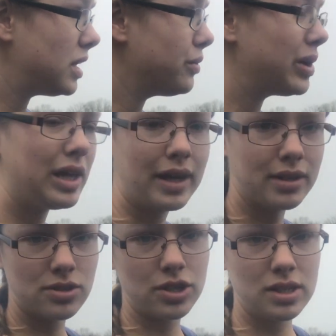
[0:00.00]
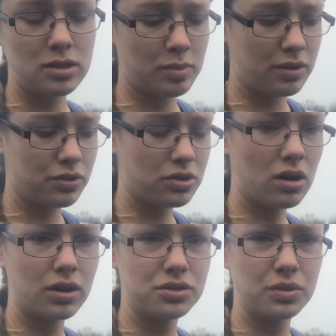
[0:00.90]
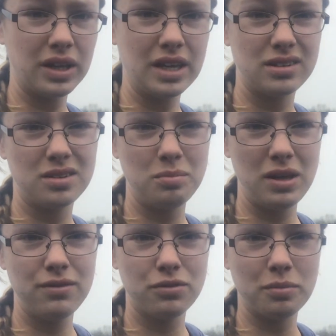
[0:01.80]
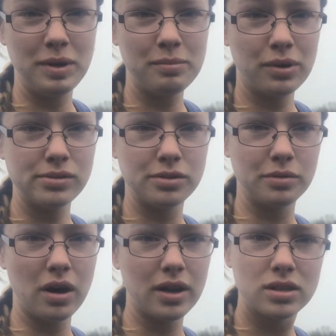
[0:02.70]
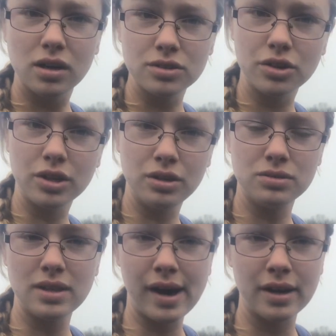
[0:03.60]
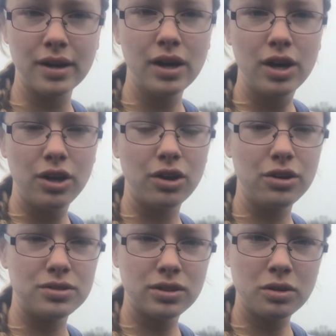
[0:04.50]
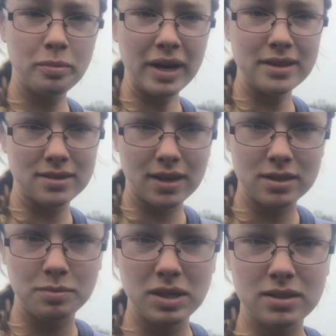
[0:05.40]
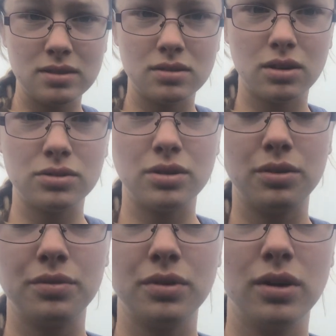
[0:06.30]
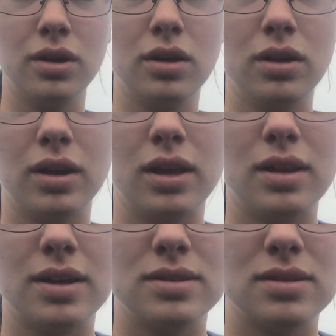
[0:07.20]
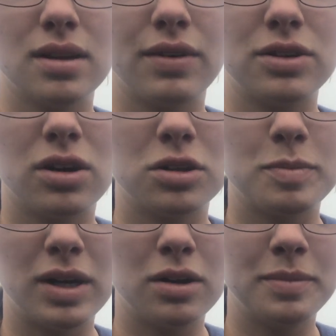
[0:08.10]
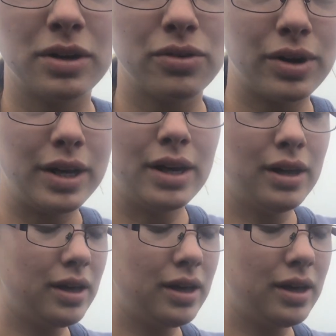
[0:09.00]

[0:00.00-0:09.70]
He really likes cheese, but if your dog is really into beef or meatballs or hot dogs, you're going to use that. You're going to use little bite-sized pieces also, like this. I've got dog spit on me already.